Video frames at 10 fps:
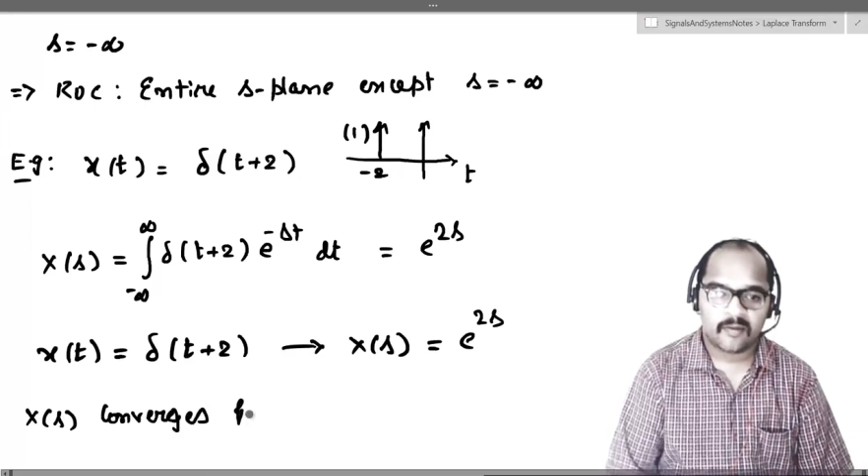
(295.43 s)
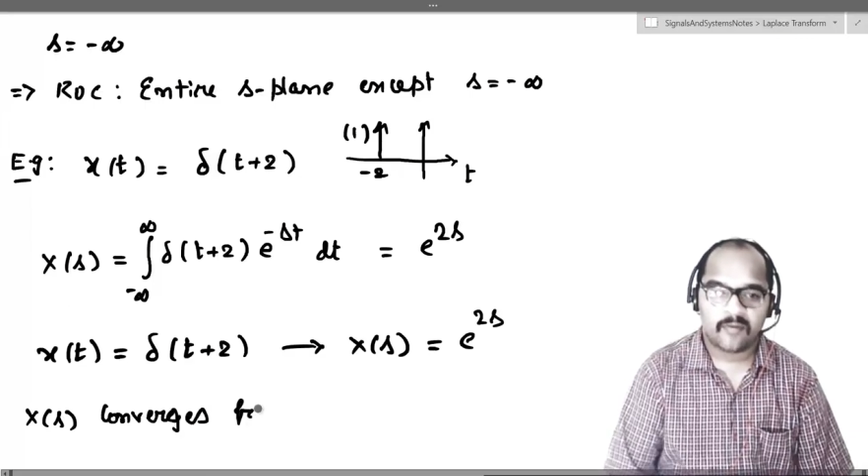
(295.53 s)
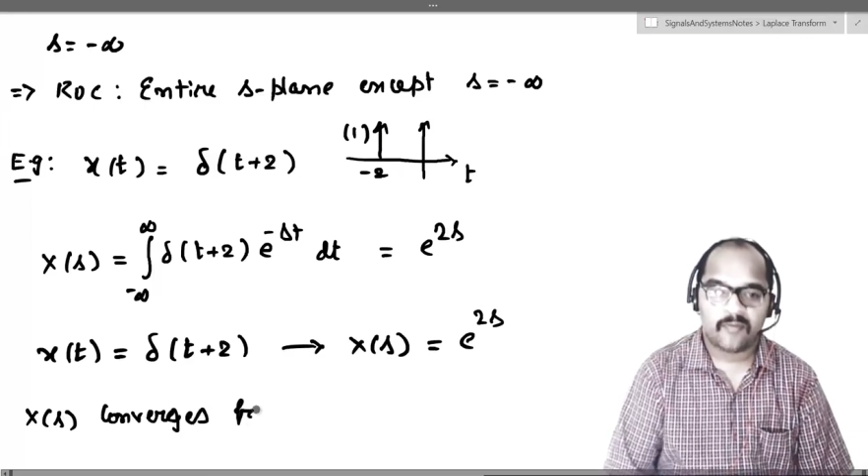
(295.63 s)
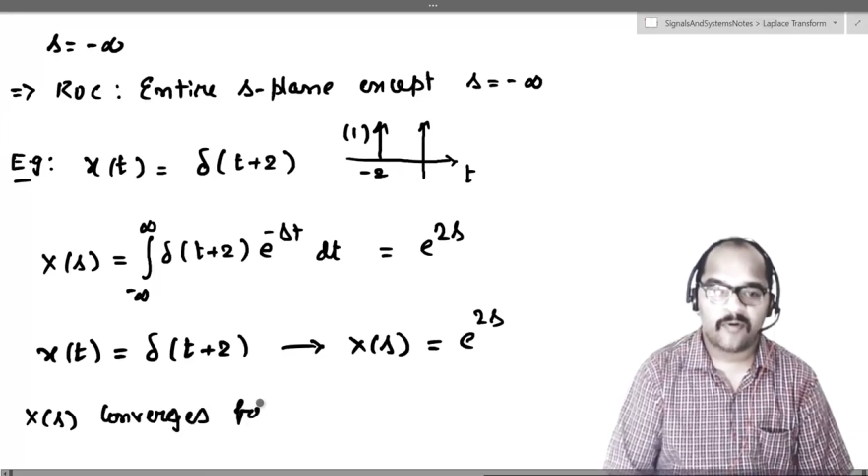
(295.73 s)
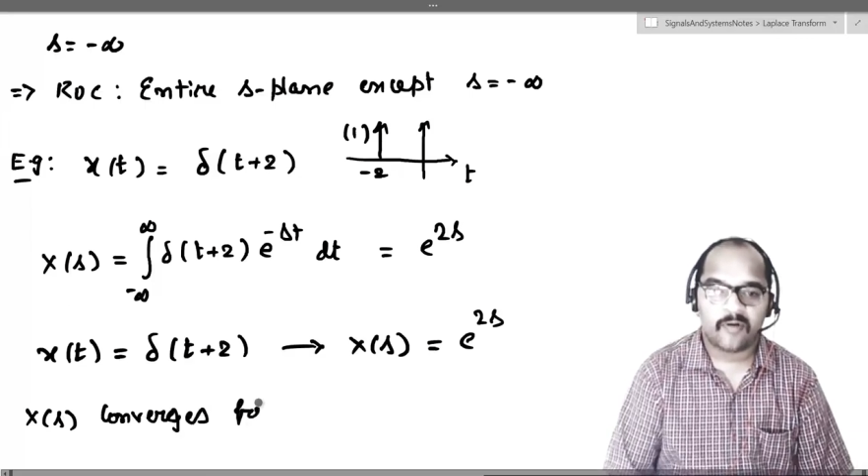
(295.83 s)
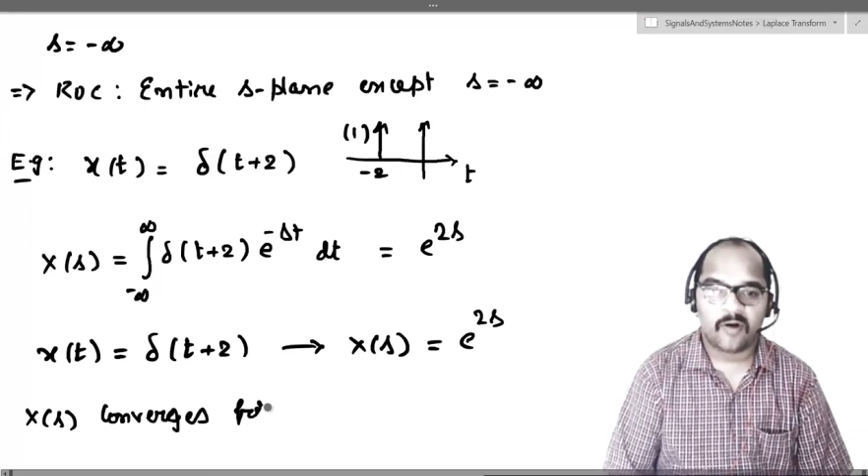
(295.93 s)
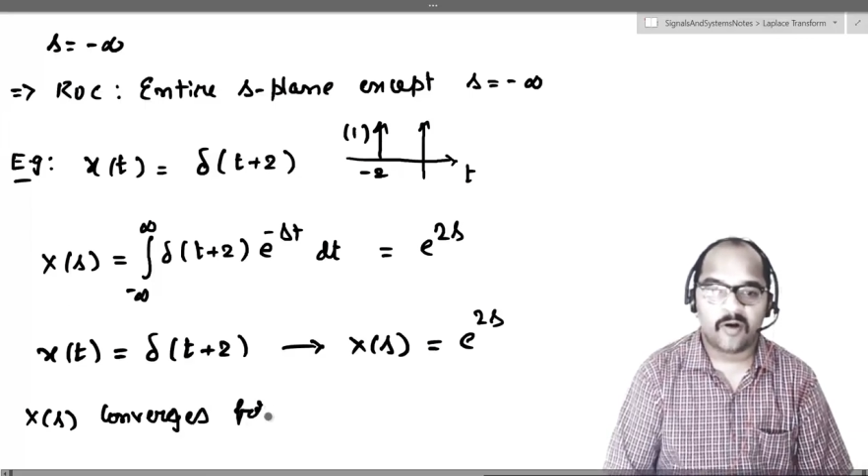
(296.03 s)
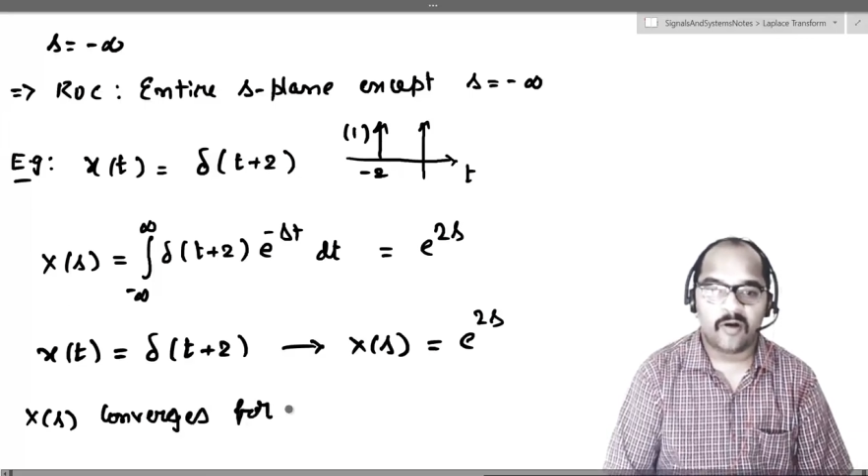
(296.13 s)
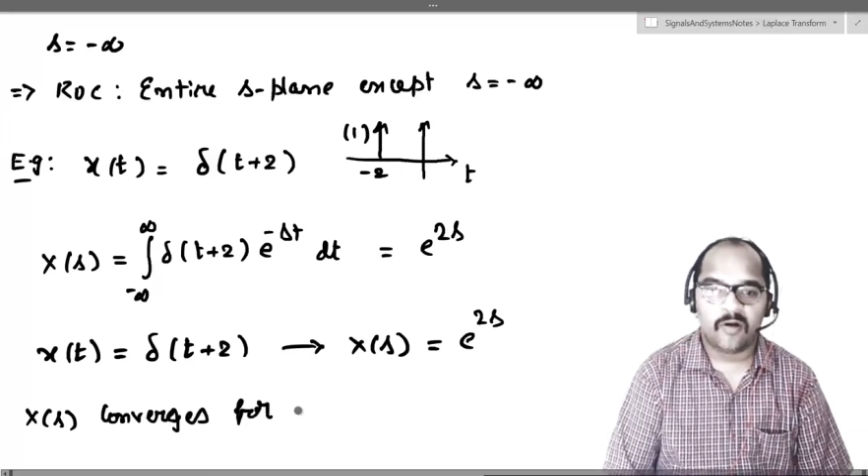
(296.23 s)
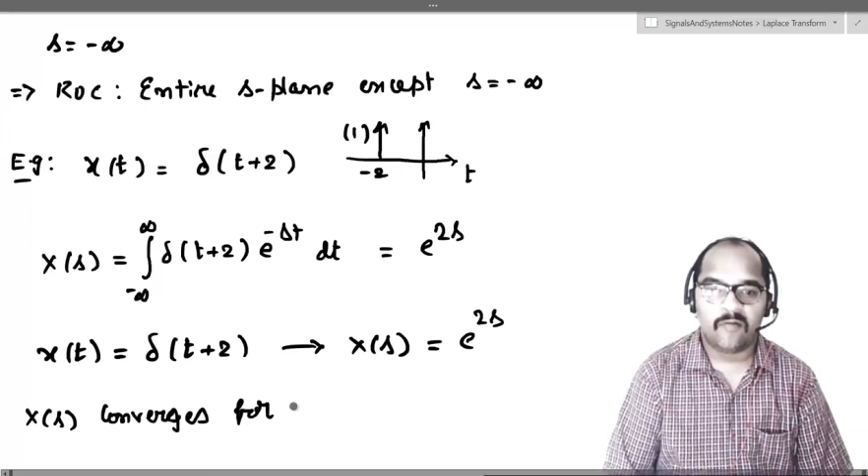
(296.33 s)
for
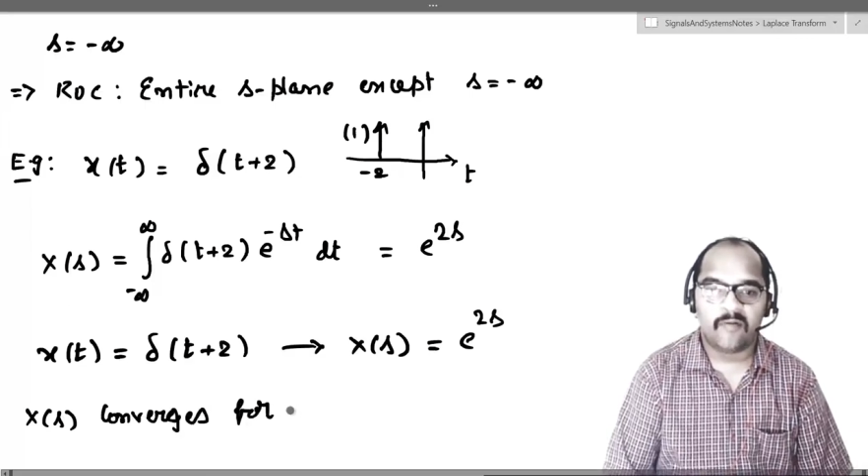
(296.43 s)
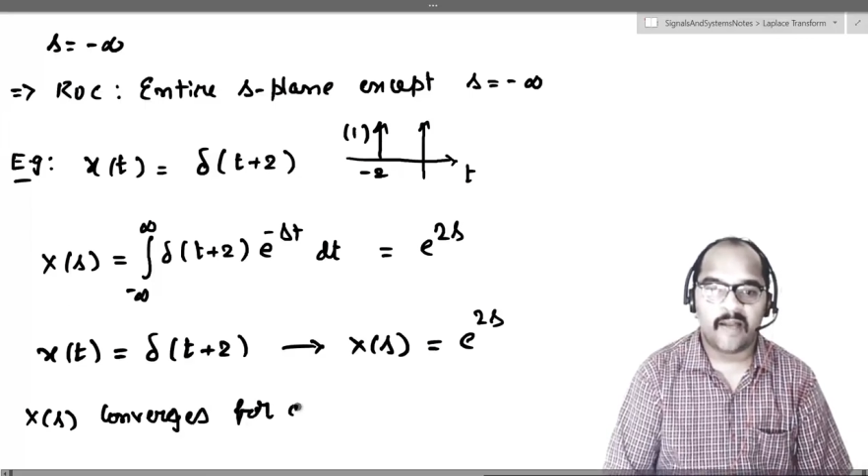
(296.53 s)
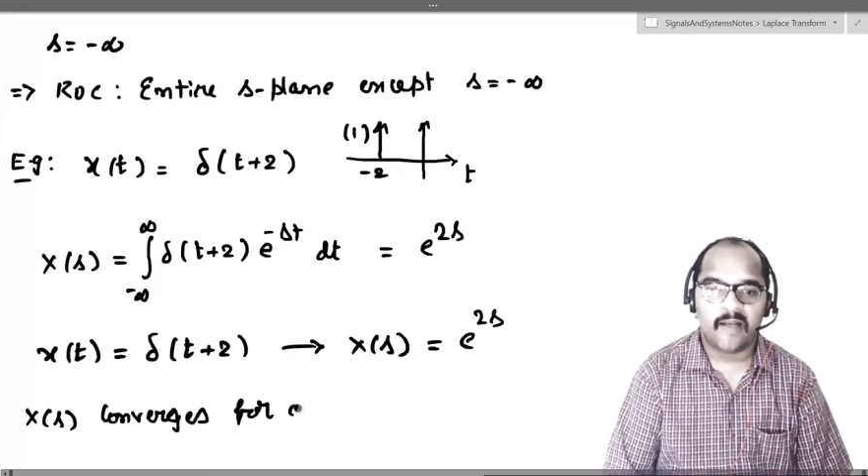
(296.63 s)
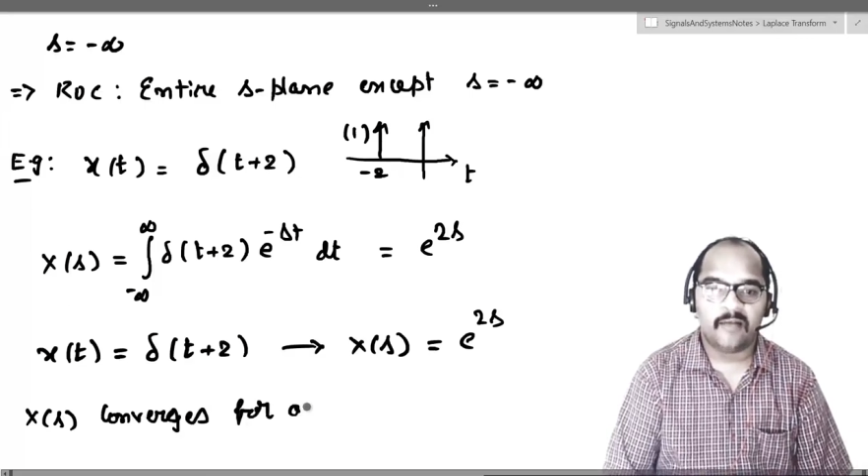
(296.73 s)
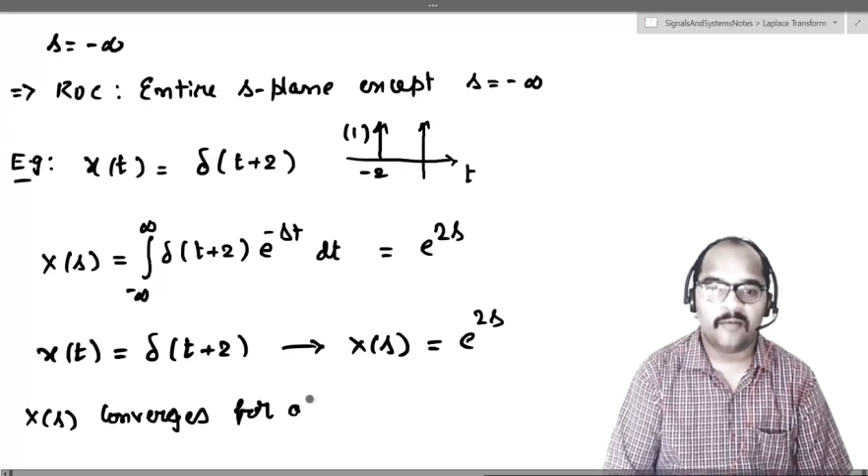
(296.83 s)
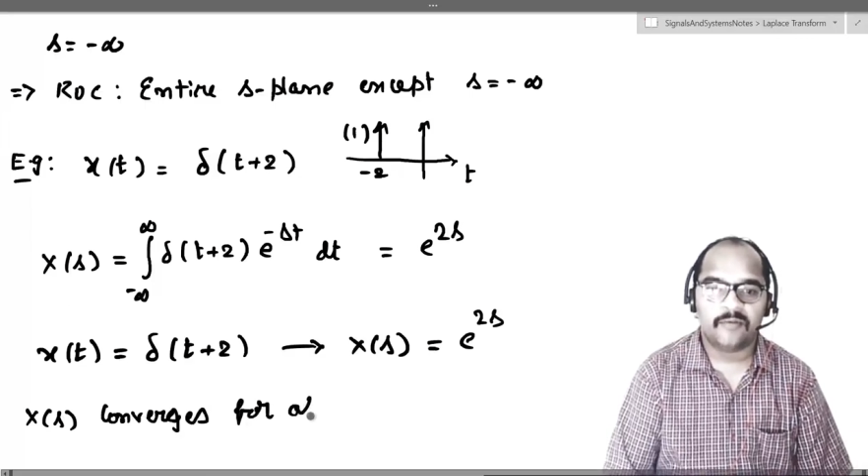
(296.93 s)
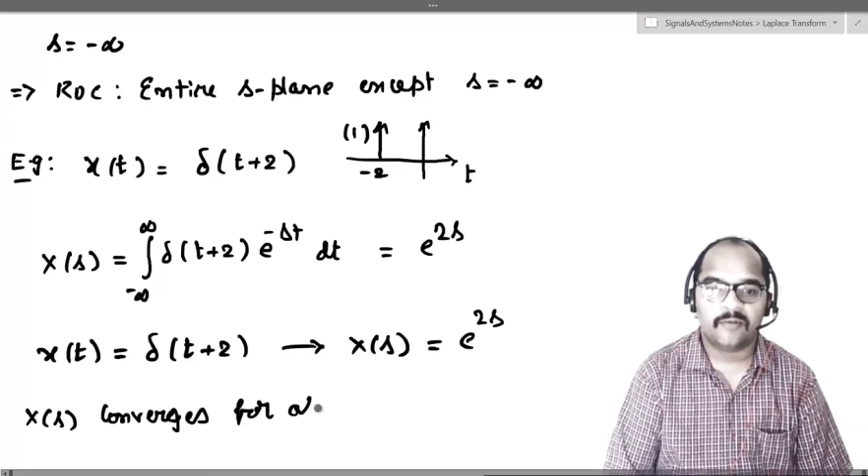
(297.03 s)
all values